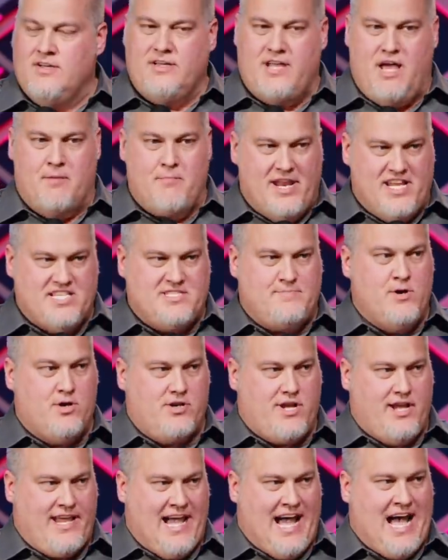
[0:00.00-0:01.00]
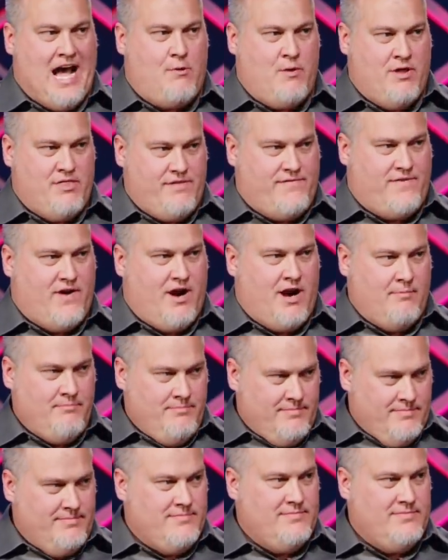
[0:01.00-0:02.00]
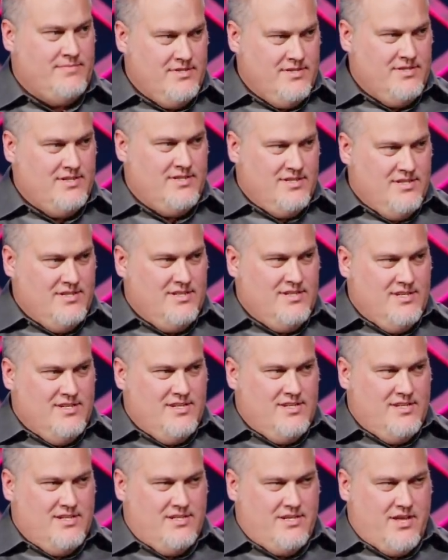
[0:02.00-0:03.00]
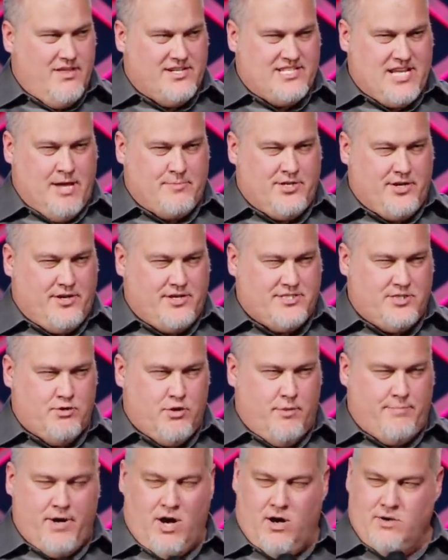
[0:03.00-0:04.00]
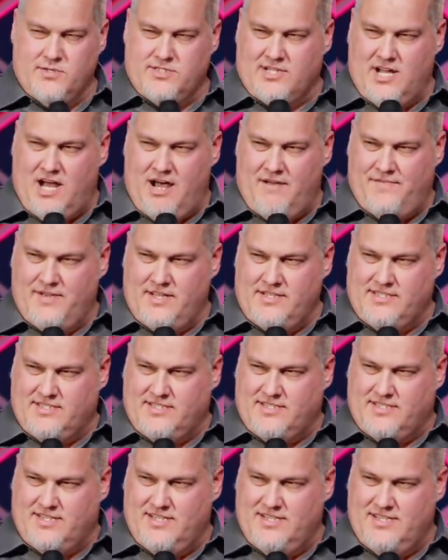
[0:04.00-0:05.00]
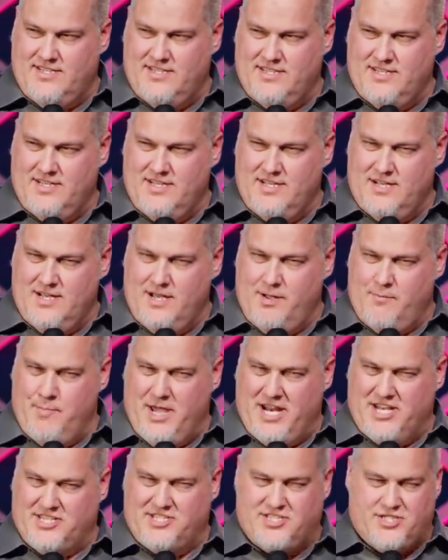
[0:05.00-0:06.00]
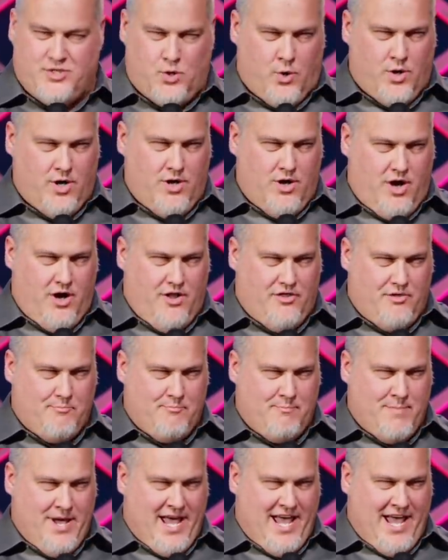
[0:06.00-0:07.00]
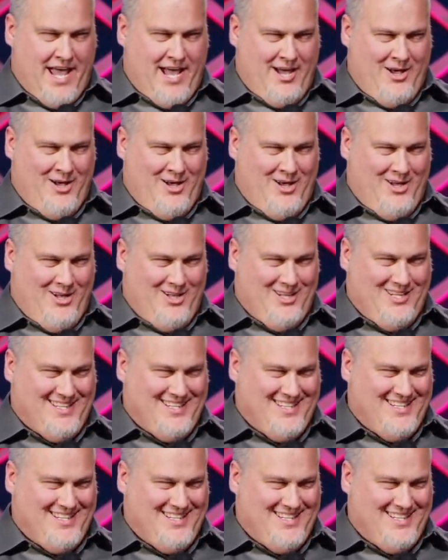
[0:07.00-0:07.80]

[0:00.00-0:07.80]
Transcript: Yeah, made us milk a cow on the farm. Another time took us to a post office. Made us sort all the mail.